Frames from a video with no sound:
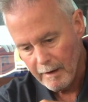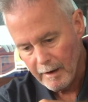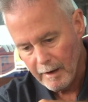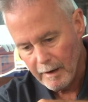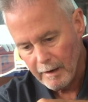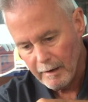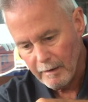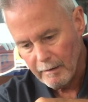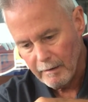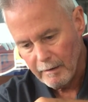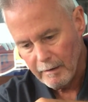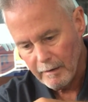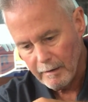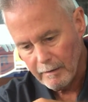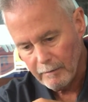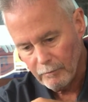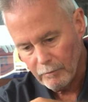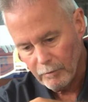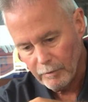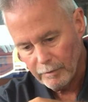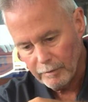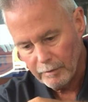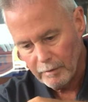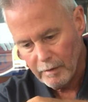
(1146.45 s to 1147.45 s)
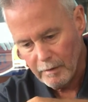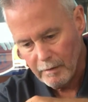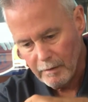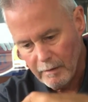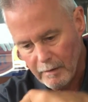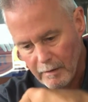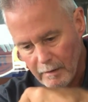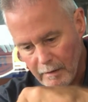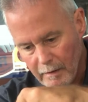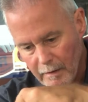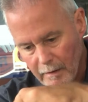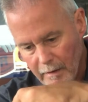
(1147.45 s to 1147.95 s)
And we'll
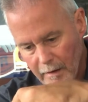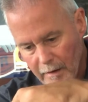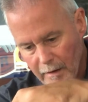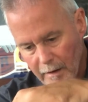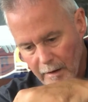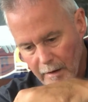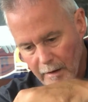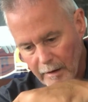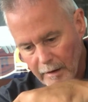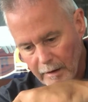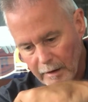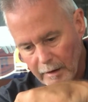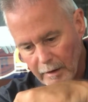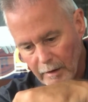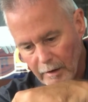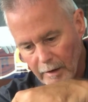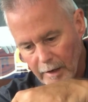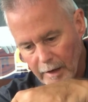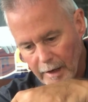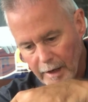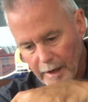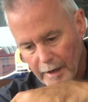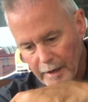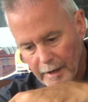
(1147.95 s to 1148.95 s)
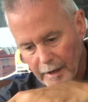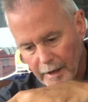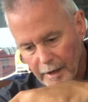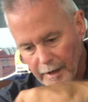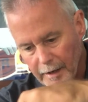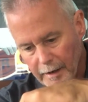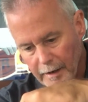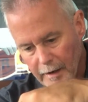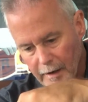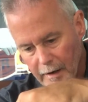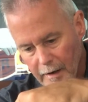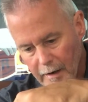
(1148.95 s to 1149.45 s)
go ahead
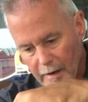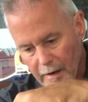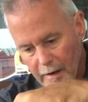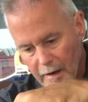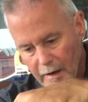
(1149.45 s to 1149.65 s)
and